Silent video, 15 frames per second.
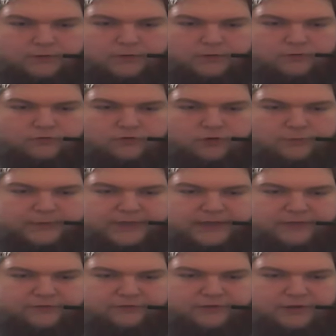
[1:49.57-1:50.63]

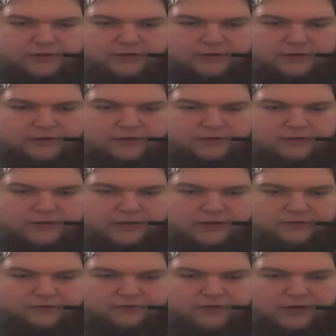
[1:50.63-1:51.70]
Tobidasi
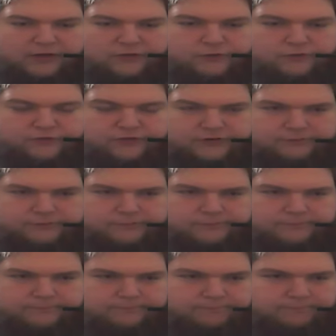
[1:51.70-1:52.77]
Daisakusen,
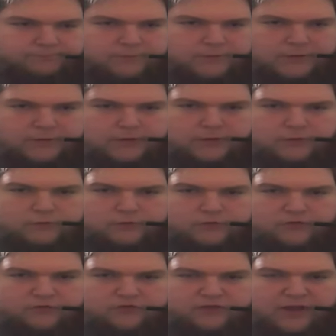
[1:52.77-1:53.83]

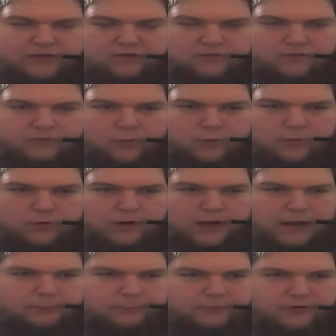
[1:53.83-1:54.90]
which stands for
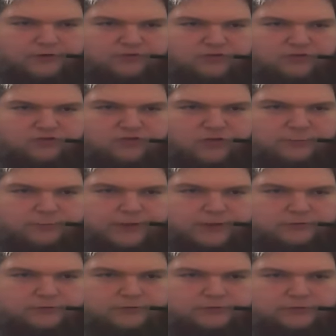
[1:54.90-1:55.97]
Operation Jump
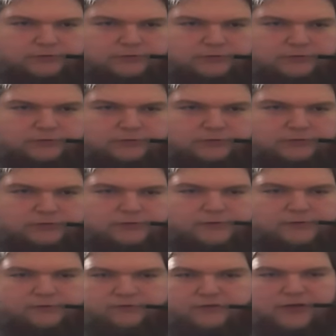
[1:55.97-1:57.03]
Out.
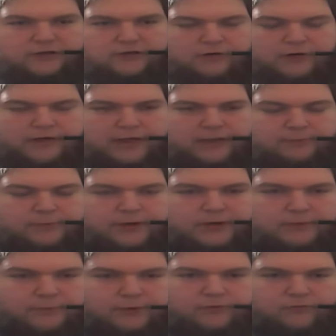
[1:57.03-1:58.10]
It's not a great game by
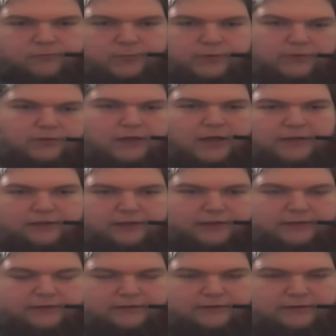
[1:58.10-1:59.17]
any means, but I
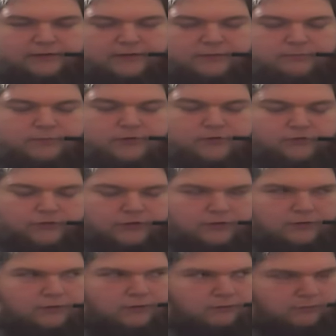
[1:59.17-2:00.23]
like it, and that music,
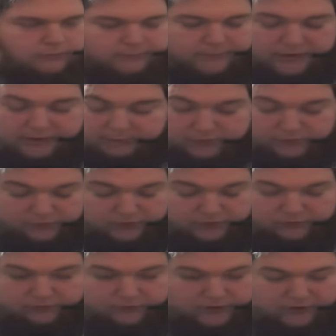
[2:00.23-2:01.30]
oh, music
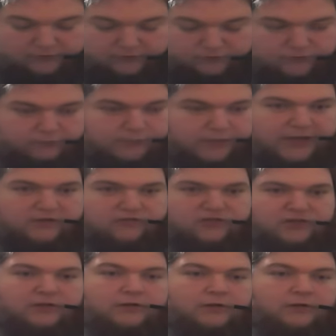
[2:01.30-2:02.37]
is fucking super
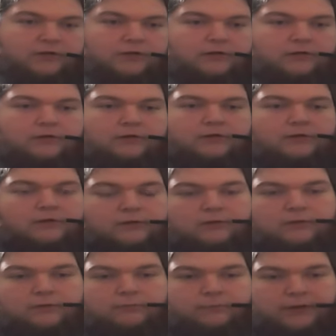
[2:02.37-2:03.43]
catchy.
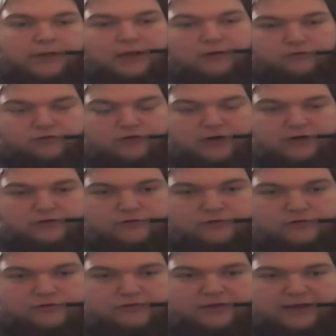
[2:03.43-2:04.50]
But yeah, I was trying to
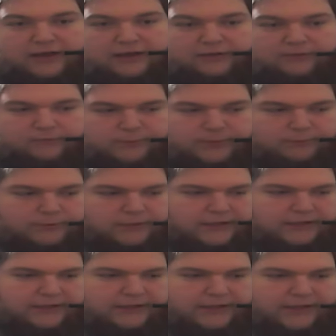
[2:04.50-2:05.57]
take of me
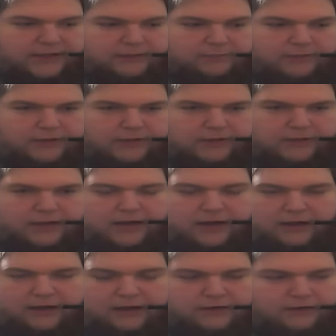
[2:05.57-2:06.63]
playing the game, and then
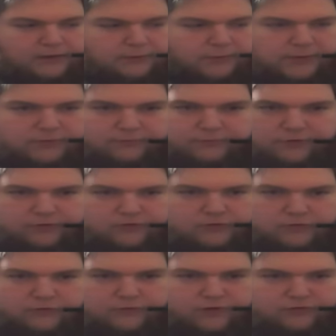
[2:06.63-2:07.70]
I ended up getting
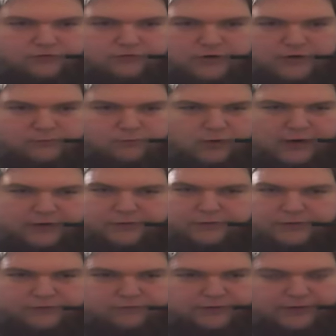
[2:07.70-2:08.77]
too frustrated where I
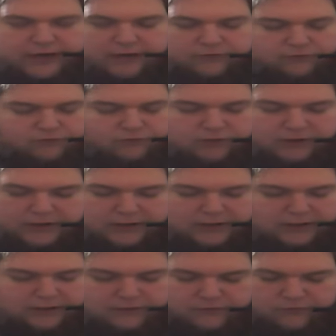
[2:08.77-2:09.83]
couldn't even concentrate, and
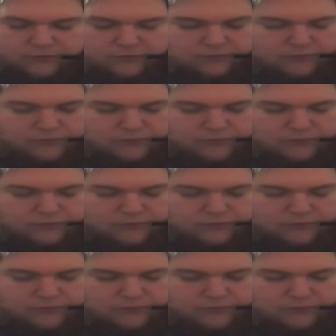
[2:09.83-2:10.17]
I just